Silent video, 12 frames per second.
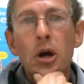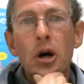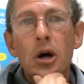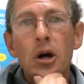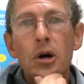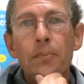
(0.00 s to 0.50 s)

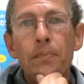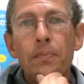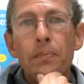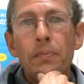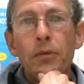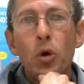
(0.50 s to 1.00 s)

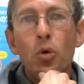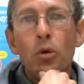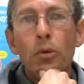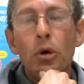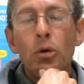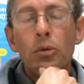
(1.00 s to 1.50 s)
um, or,
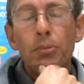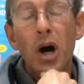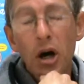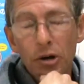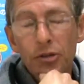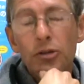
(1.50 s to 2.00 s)
or,
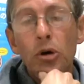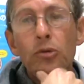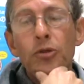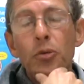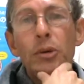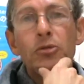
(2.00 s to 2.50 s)
part
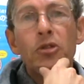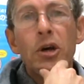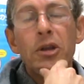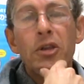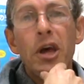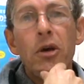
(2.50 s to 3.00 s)
of the
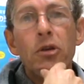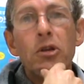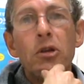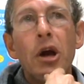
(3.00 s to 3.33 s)
website there, and,